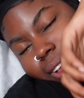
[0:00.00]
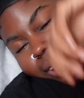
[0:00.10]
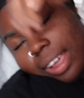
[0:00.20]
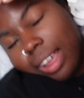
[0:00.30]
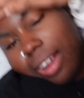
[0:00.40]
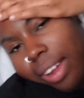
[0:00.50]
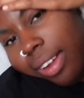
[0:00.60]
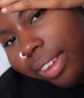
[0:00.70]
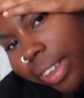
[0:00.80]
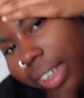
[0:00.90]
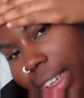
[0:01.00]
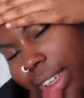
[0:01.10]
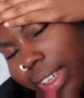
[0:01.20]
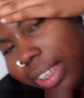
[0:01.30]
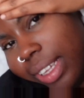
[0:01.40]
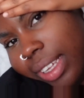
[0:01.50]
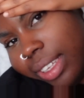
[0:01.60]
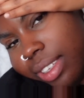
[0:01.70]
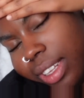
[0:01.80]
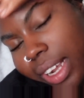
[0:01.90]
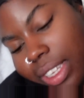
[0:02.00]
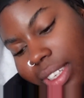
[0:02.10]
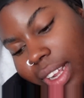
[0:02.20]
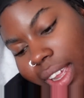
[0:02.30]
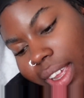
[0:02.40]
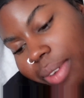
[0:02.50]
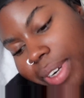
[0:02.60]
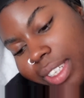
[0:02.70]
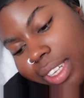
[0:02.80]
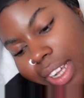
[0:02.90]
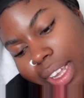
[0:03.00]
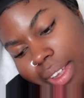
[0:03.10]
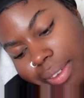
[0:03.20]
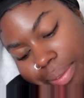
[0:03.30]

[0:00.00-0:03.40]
Hey y'all, it is the next day. What is today?